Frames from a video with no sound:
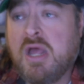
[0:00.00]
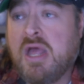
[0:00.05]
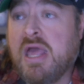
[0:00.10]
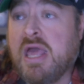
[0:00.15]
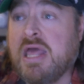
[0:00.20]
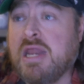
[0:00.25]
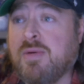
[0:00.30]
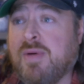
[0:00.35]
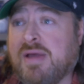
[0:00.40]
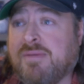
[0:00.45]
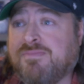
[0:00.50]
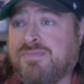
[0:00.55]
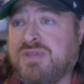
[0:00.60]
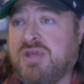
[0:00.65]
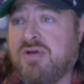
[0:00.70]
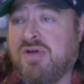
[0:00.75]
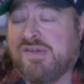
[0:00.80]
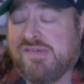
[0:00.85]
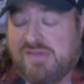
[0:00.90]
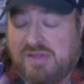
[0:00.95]
Anyway,
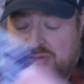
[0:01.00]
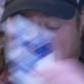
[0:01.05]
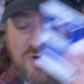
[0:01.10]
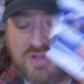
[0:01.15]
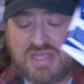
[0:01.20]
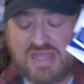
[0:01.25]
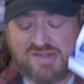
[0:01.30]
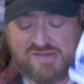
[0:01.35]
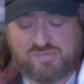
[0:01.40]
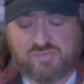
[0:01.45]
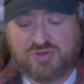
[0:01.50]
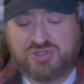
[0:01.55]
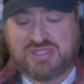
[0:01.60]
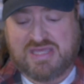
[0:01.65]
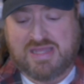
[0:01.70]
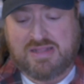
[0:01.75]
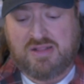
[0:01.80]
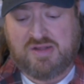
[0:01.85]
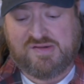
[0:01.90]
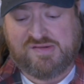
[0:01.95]
Darius Leonard, that's what
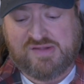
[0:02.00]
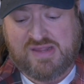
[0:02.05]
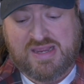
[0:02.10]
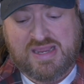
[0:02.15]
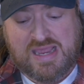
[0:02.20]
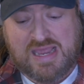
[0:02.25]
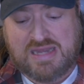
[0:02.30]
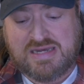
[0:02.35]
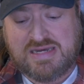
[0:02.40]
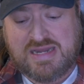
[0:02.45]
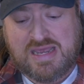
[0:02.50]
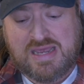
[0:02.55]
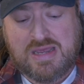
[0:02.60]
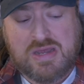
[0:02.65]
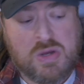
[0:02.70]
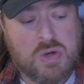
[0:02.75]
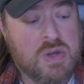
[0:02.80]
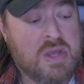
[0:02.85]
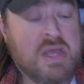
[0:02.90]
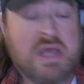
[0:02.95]
that looks like. And
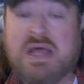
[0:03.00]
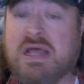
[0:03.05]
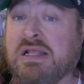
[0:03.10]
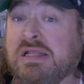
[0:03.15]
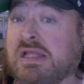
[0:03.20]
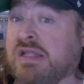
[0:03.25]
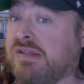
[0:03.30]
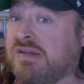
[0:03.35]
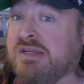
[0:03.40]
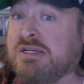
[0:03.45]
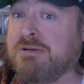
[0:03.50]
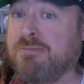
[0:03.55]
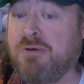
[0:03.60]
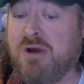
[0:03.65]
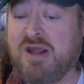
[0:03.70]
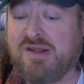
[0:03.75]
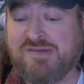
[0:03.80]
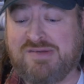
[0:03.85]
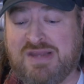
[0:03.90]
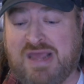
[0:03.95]
now let's get to
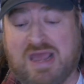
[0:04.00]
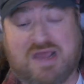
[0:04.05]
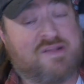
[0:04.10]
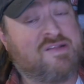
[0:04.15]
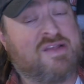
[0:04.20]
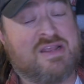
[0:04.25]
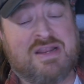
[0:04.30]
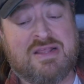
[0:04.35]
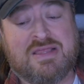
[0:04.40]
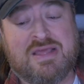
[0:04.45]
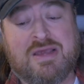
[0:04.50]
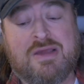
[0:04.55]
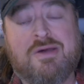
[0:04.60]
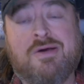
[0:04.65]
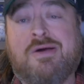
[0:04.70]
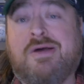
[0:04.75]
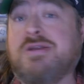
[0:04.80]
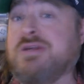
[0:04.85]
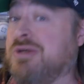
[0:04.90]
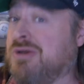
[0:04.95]
brass tacks. Anything
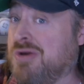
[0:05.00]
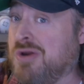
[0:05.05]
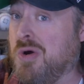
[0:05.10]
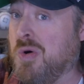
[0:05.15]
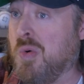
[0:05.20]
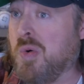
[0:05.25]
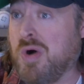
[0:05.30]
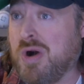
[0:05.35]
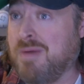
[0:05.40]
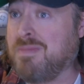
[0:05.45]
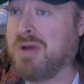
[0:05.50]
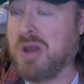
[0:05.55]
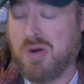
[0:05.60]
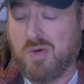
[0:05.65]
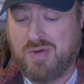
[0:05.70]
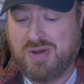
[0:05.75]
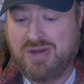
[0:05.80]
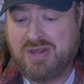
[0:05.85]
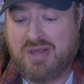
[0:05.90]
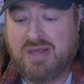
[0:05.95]
good, you know where I'm
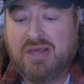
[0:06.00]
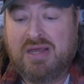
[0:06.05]
going.